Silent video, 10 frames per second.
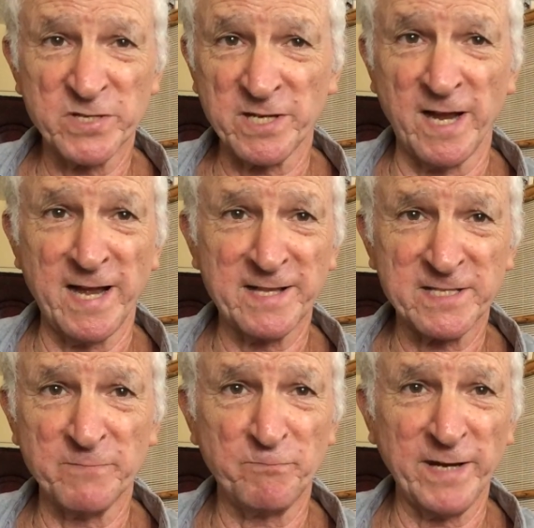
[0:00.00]

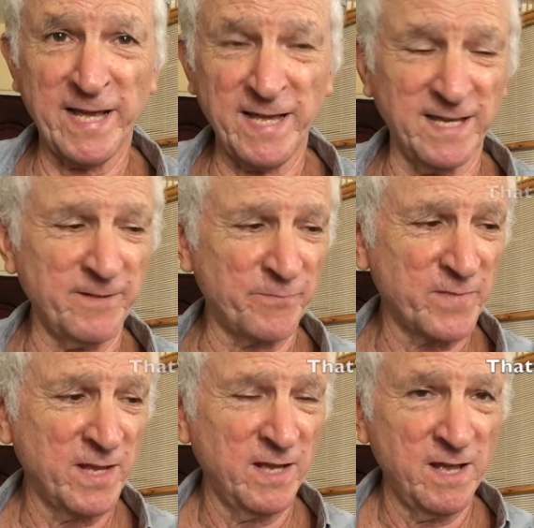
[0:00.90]
start to play,
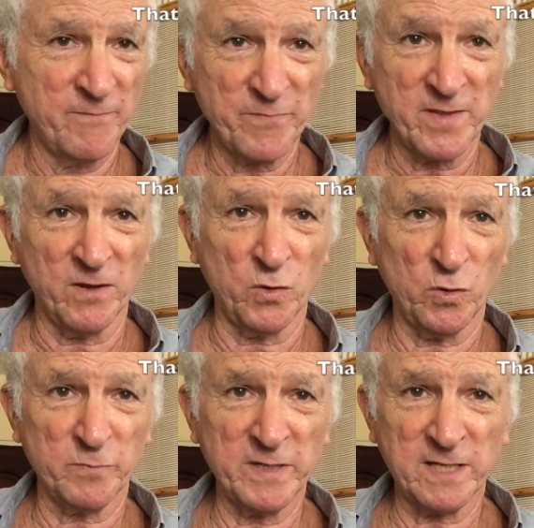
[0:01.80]

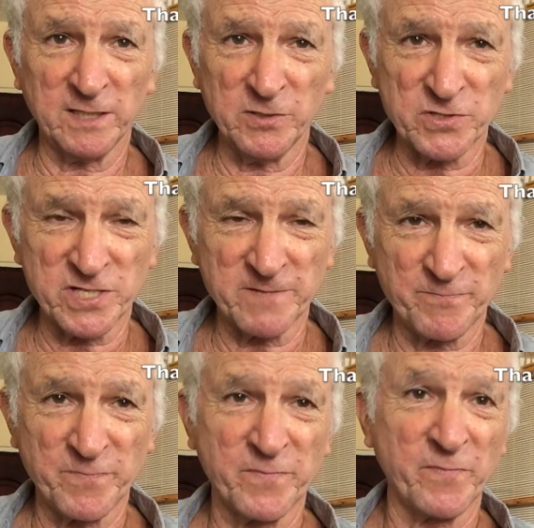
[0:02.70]
hold me close,
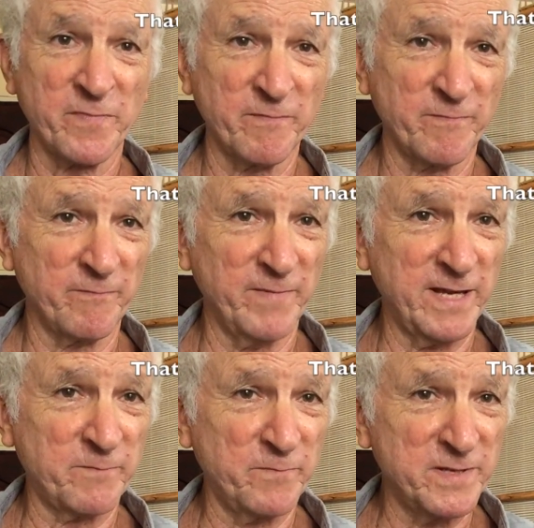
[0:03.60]

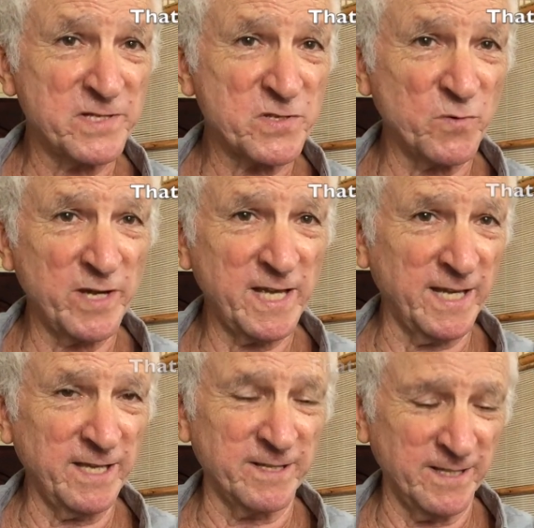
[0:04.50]
make me
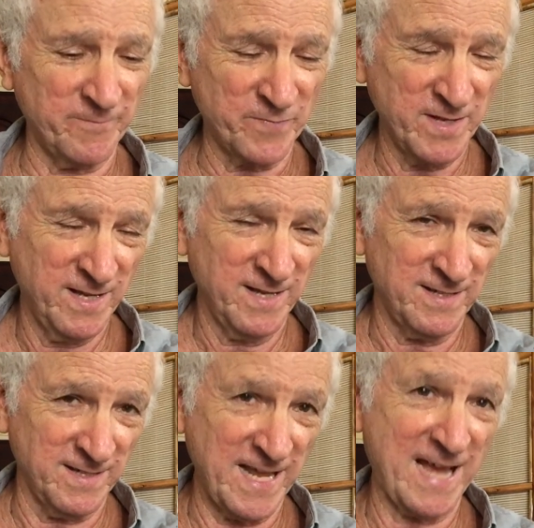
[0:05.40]
sway,
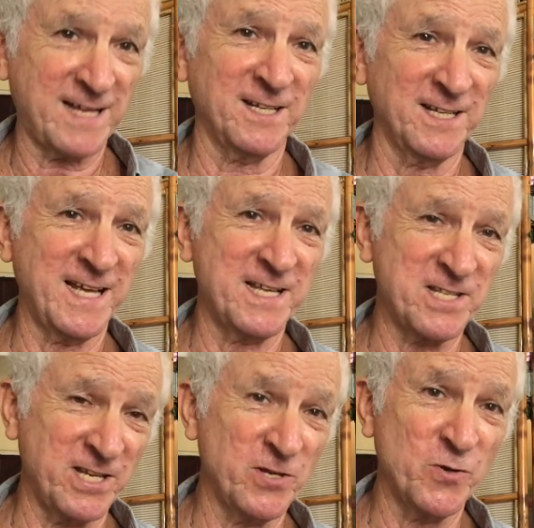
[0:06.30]
like a
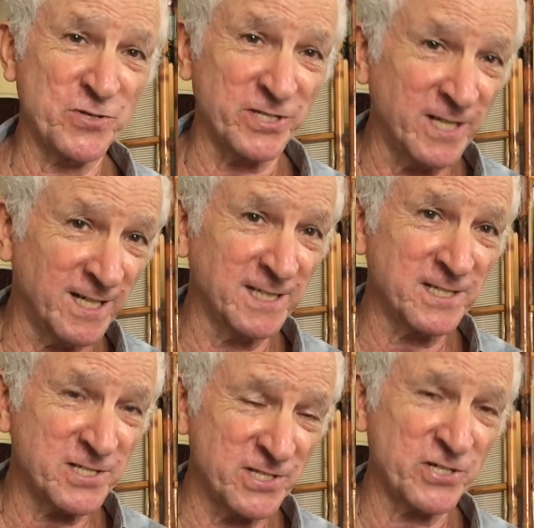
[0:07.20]
lazy ocean
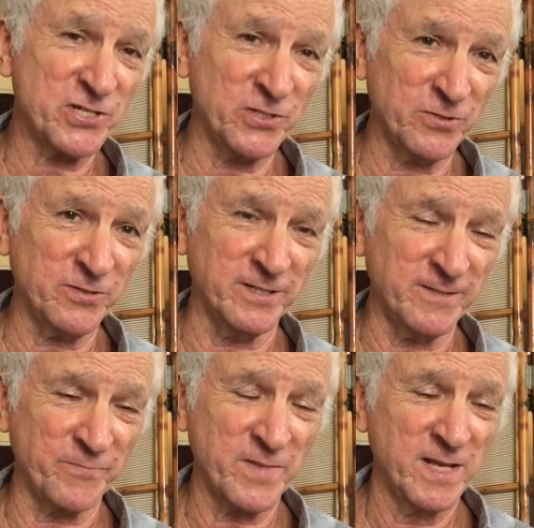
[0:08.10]
hugs the shore,
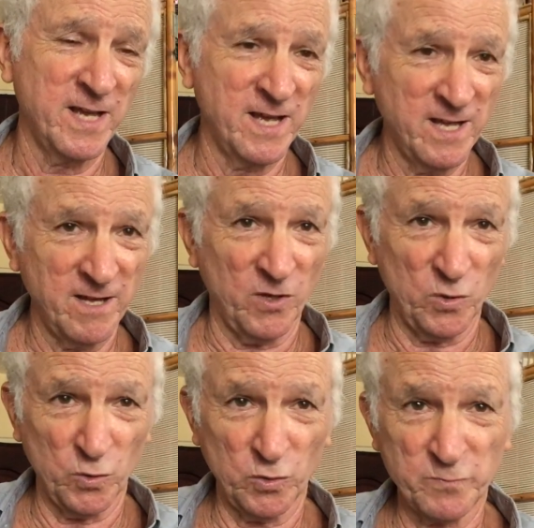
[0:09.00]

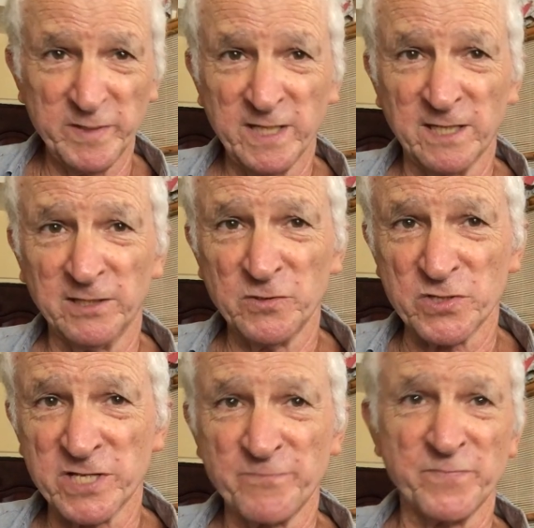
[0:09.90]
hold me
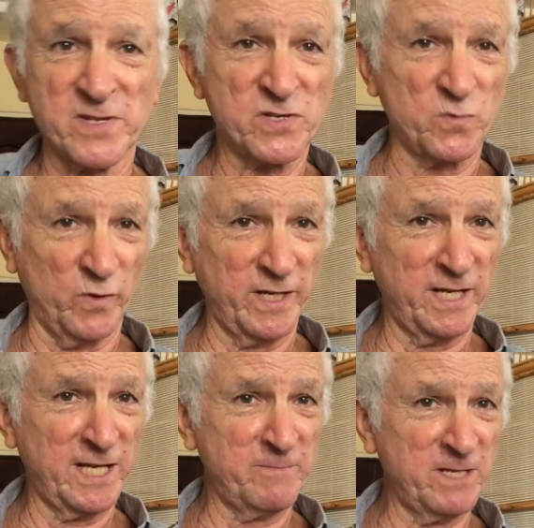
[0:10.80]
close,
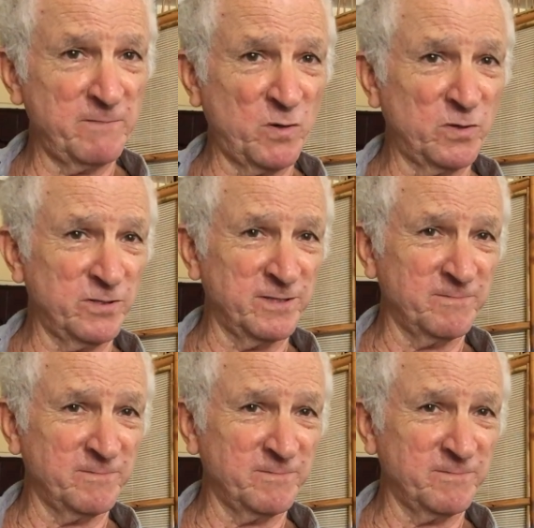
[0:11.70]
sway me more.